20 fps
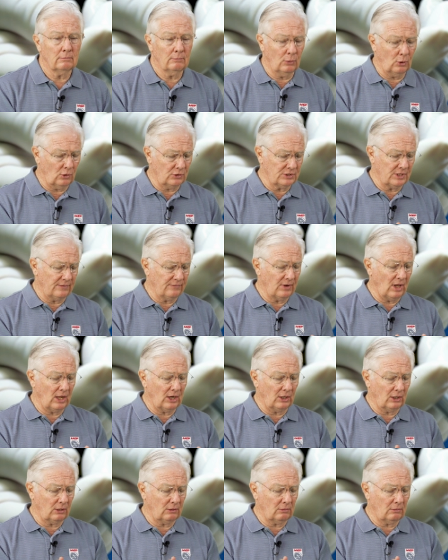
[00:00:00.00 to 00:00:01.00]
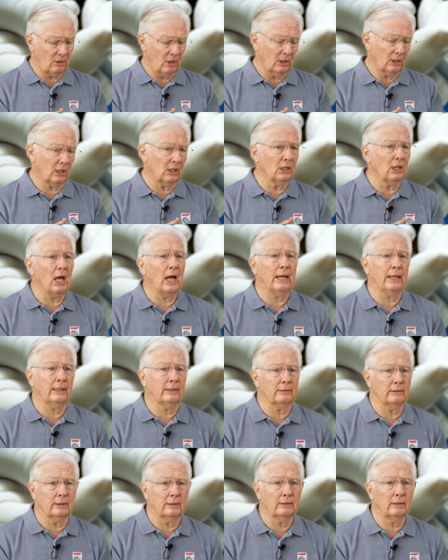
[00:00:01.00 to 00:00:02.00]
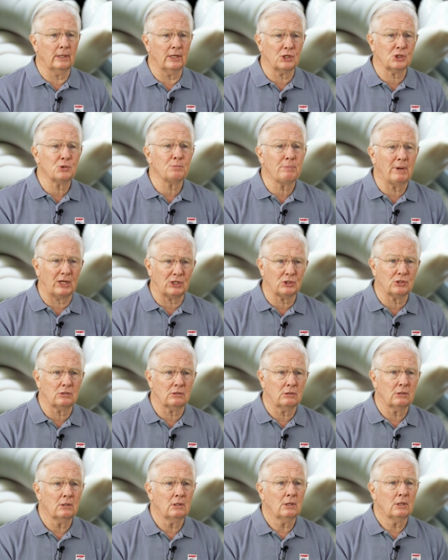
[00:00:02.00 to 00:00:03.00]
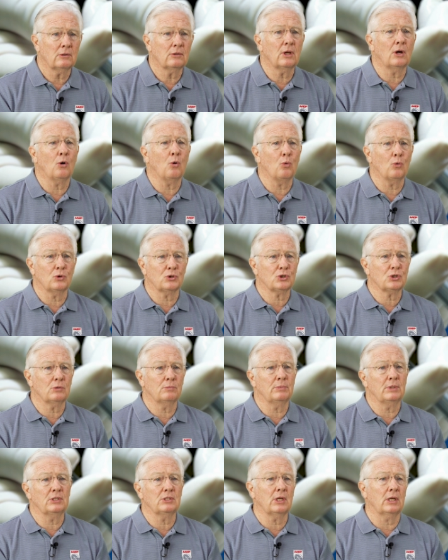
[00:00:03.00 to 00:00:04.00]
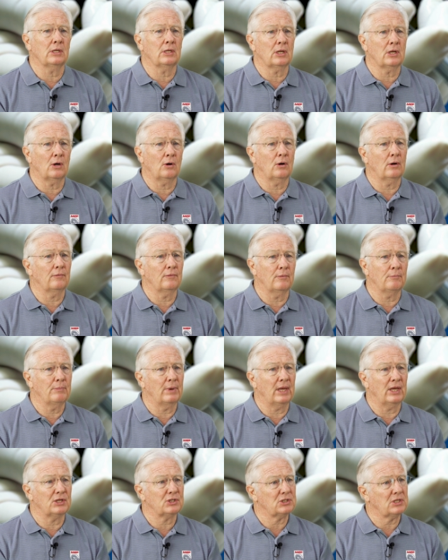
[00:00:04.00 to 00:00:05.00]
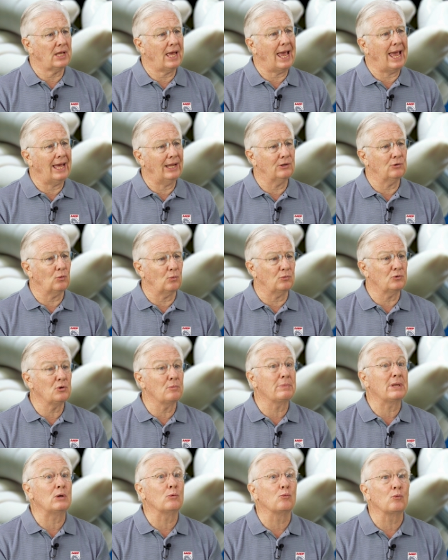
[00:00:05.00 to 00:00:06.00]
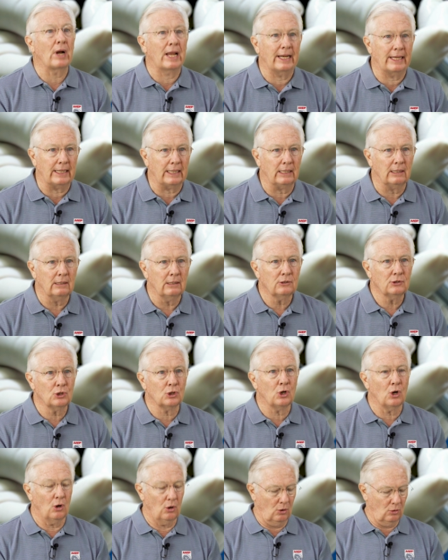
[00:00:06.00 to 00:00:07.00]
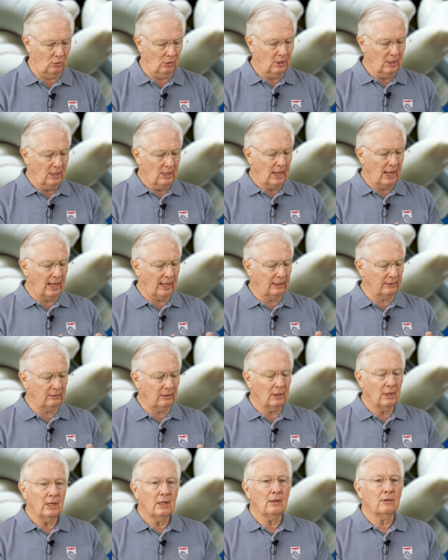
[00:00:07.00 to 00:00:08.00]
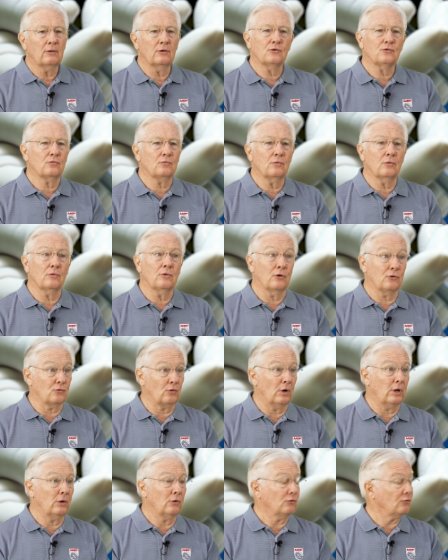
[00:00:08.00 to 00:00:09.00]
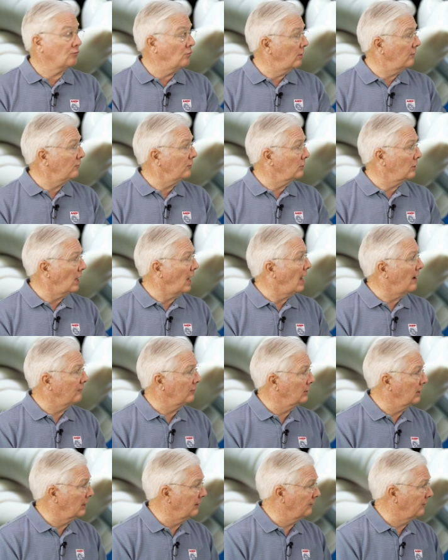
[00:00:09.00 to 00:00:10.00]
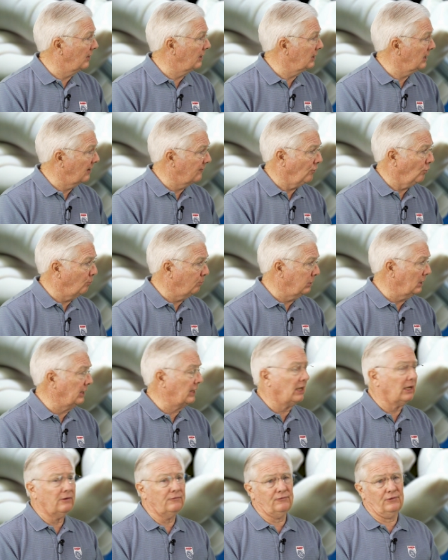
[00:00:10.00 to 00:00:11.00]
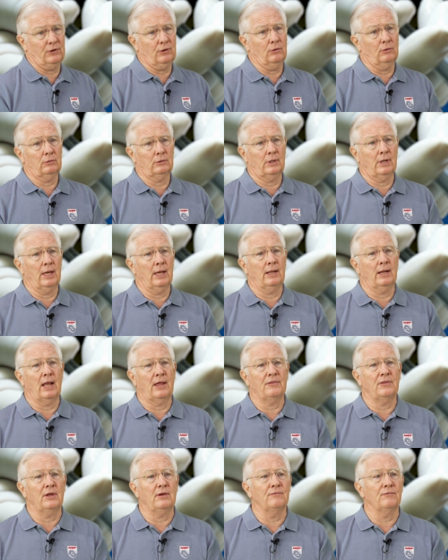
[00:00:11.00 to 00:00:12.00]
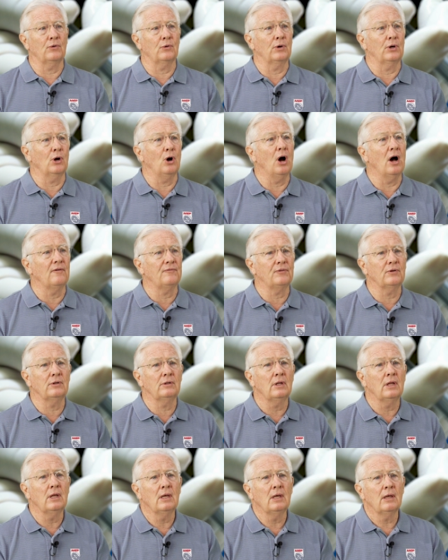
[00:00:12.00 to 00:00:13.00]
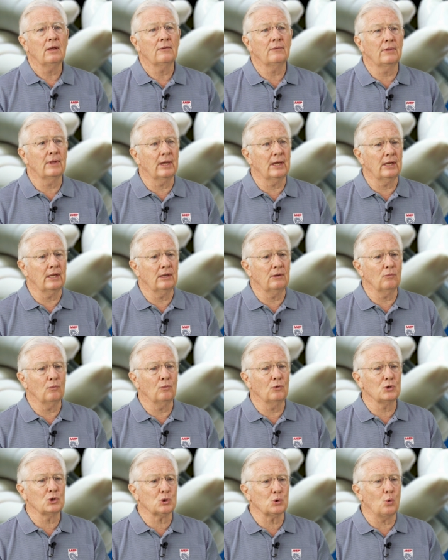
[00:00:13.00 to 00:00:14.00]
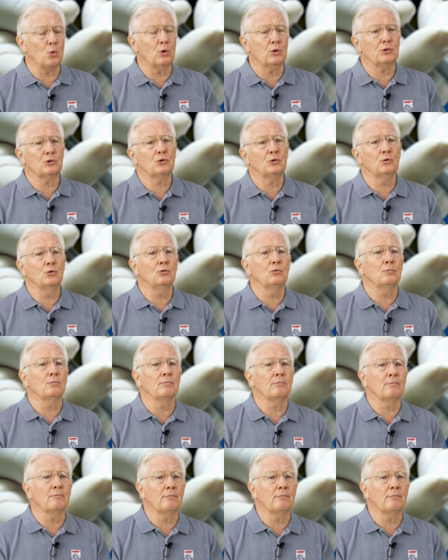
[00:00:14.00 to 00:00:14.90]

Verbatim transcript: because they've got a, a client that expects their horse to be taken care of the best and to be ready to go, and the, the trainer's driven to have a level playing field, and I think very often they resort to